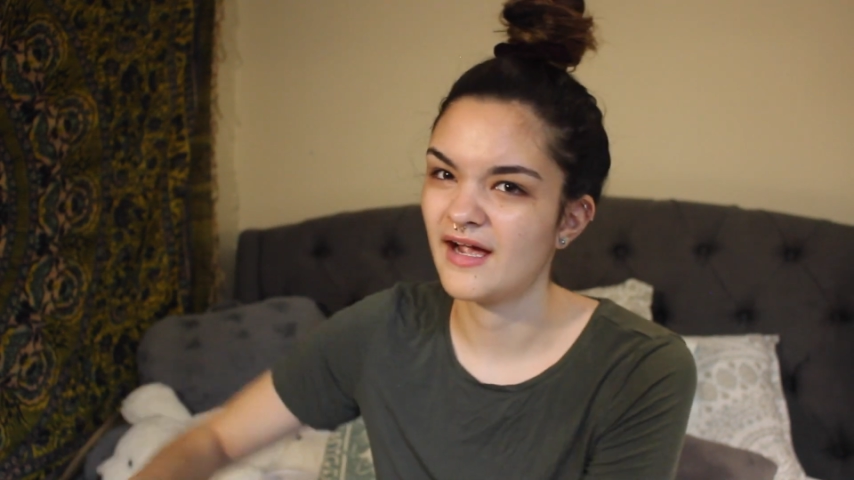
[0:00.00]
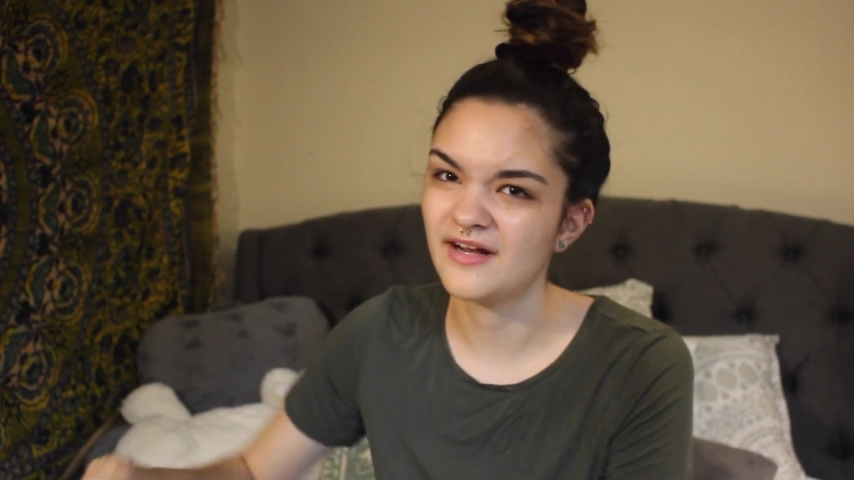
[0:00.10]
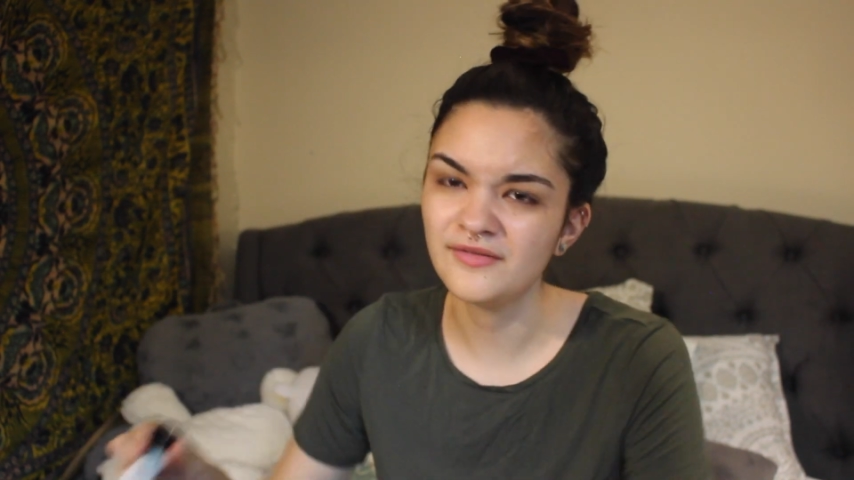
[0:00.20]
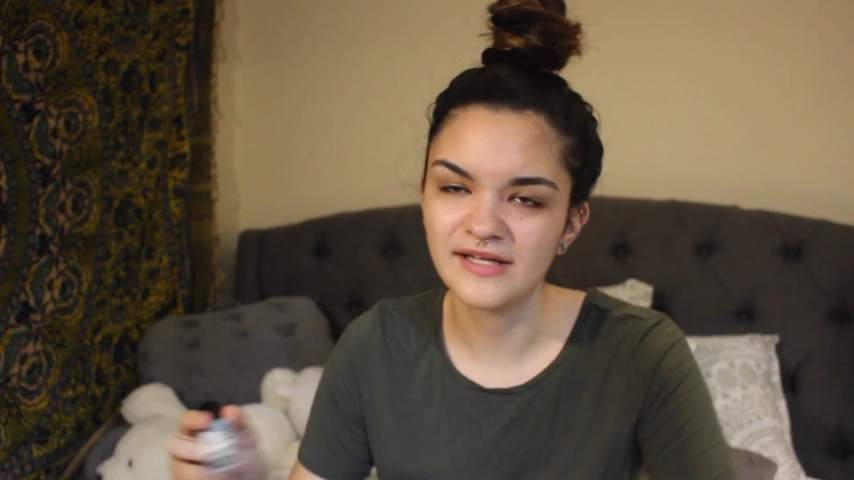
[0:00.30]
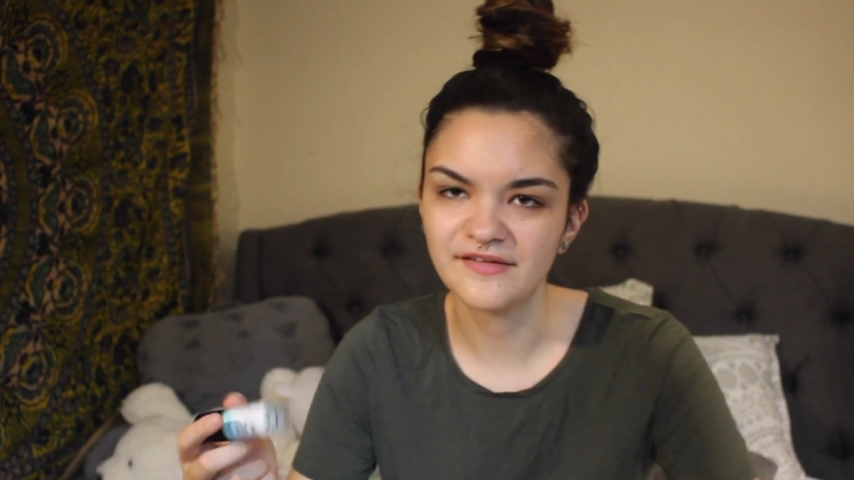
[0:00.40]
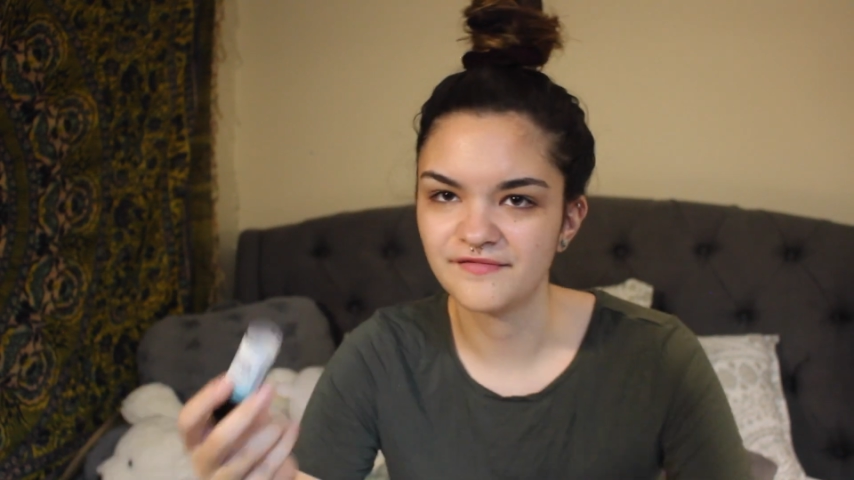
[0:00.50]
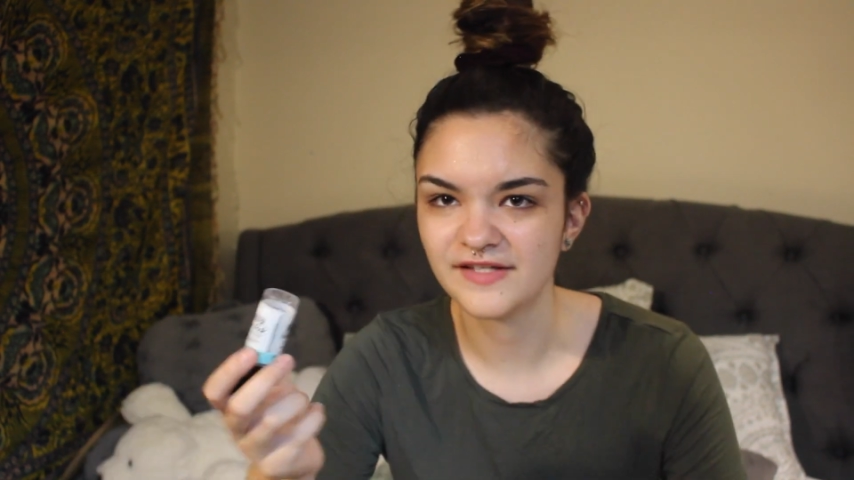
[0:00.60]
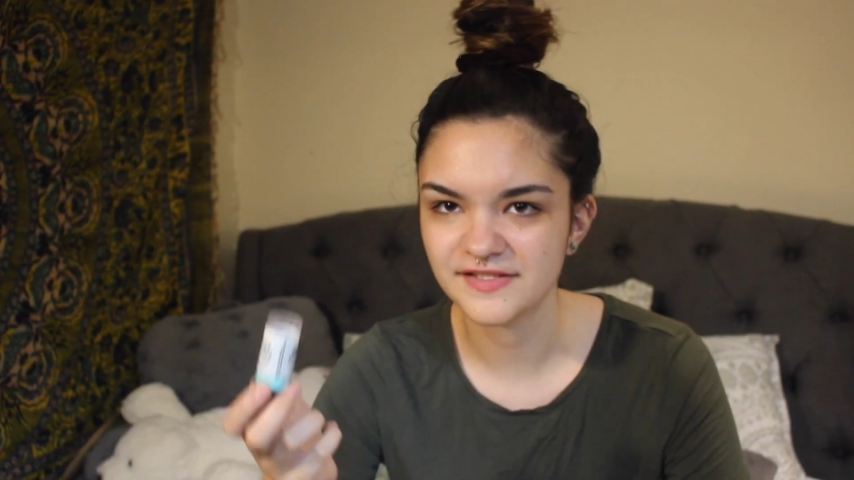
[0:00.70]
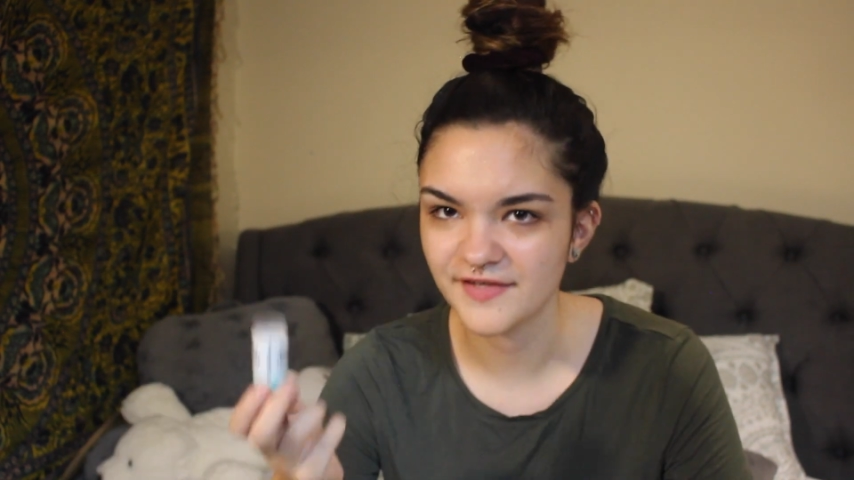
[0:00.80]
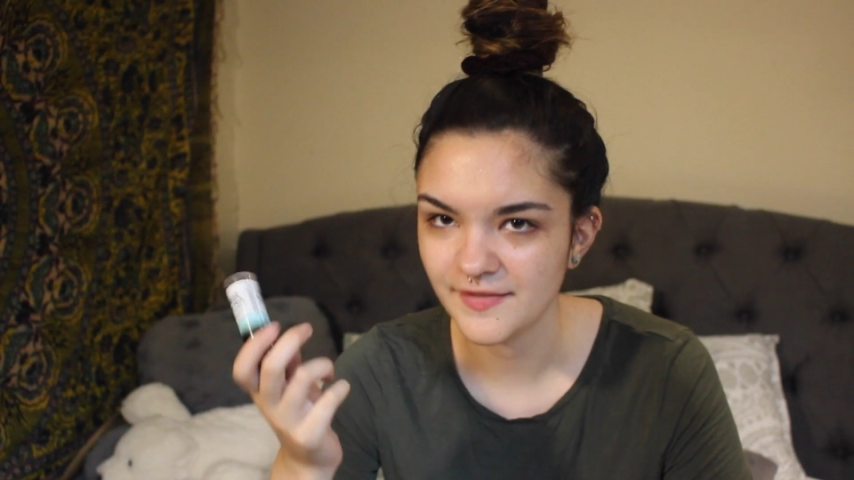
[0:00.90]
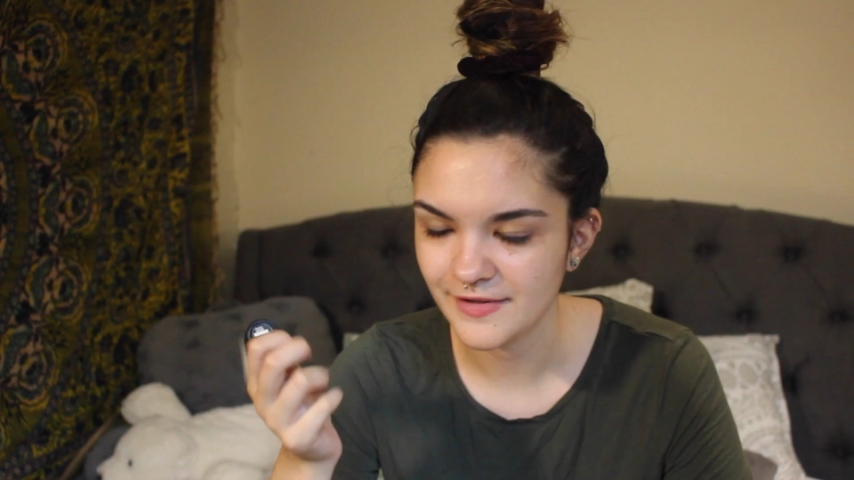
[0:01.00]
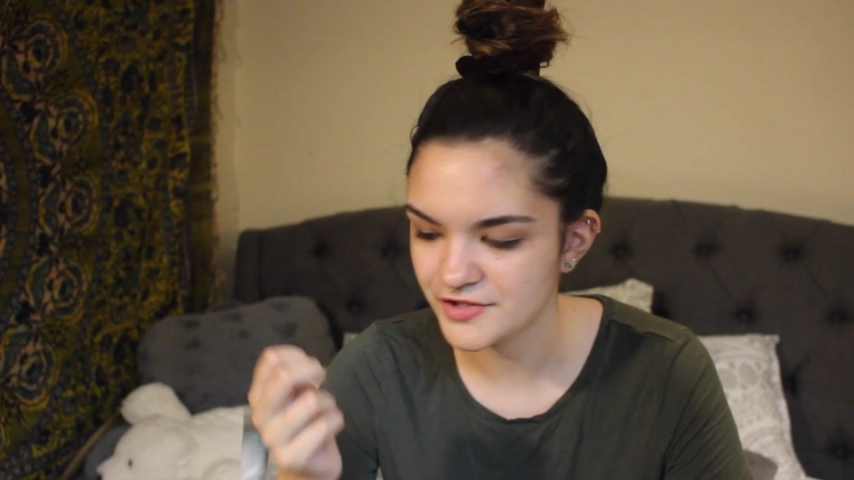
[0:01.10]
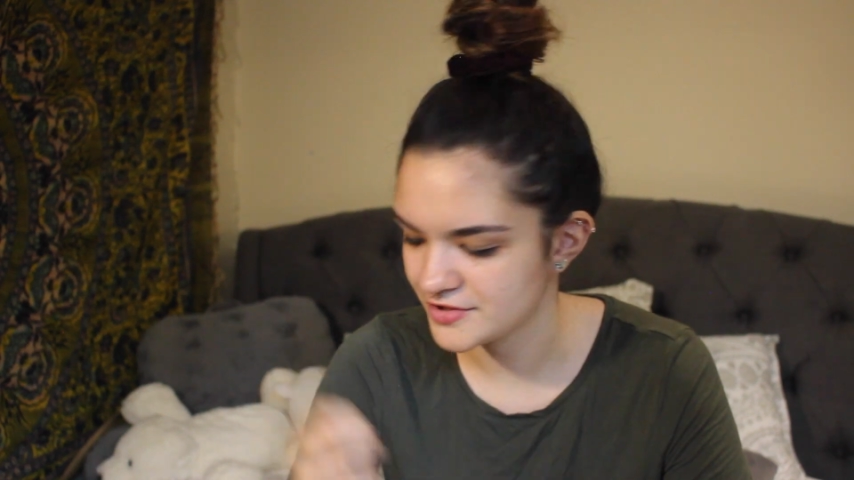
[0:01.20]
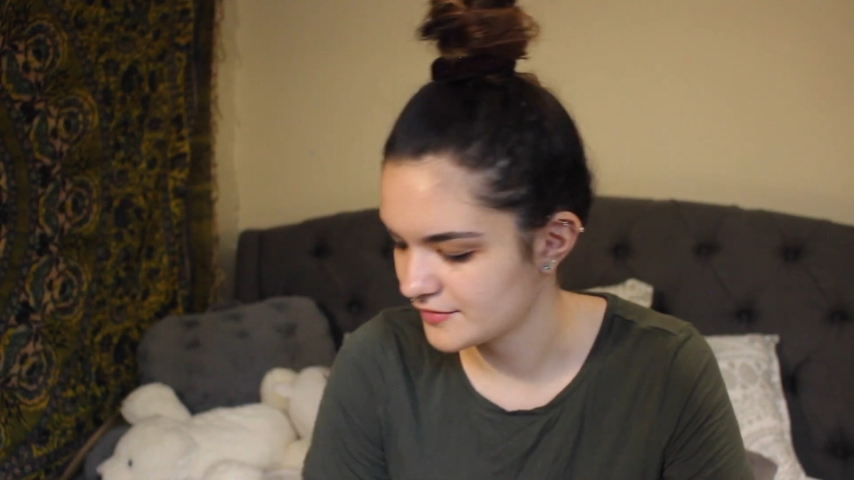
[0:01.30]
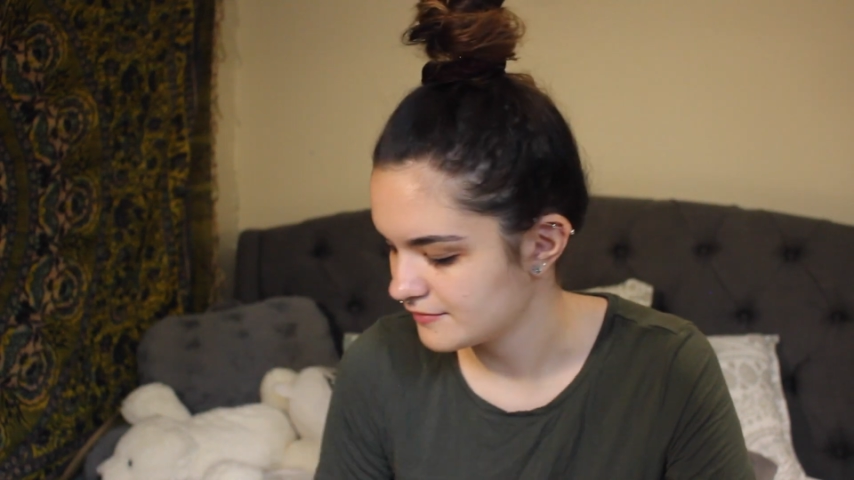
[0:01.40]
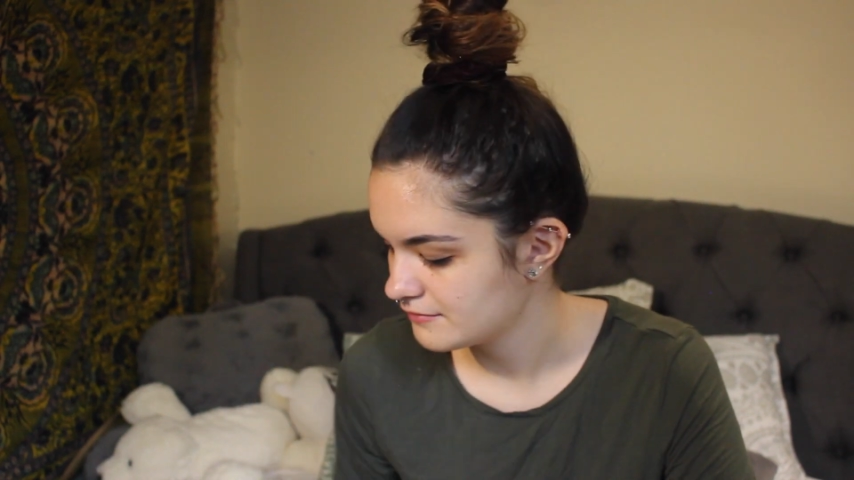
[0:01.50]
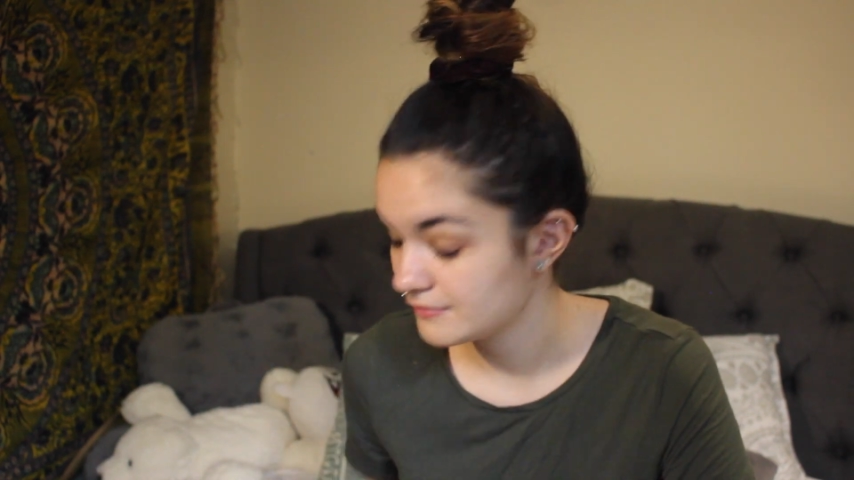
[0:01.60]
I don't like this very much, so